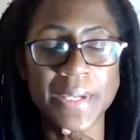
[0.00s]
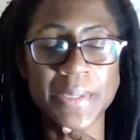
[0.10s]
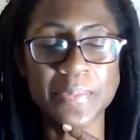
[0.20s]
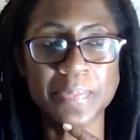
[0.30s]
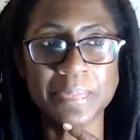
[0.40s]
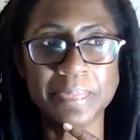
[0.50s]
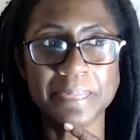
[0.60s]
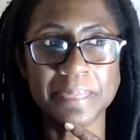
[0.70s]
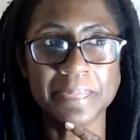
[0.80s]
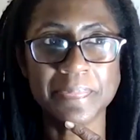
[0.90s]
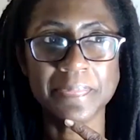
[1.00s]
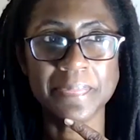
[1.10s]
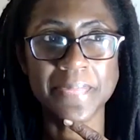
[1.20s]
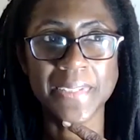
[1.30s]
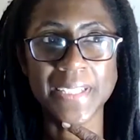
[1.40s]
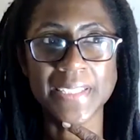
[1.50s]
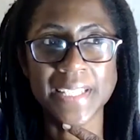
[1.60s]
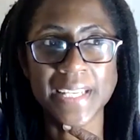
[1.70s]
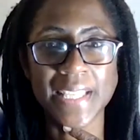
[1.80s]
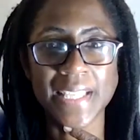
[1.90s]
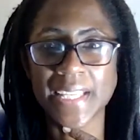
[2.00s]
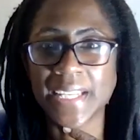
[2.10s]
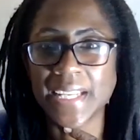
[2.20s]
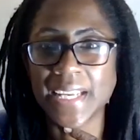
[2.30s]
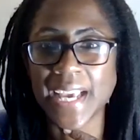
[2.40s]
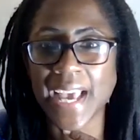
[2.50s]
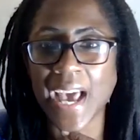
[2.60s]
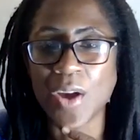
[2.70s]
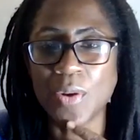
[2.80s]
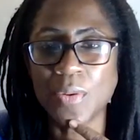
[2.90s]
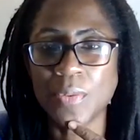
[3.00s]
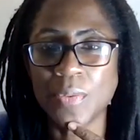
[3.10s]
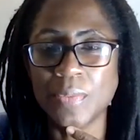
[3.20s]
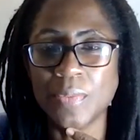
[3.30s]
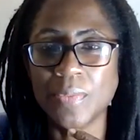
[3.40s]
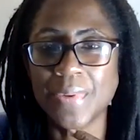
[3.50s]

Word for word: Um, I'd say that how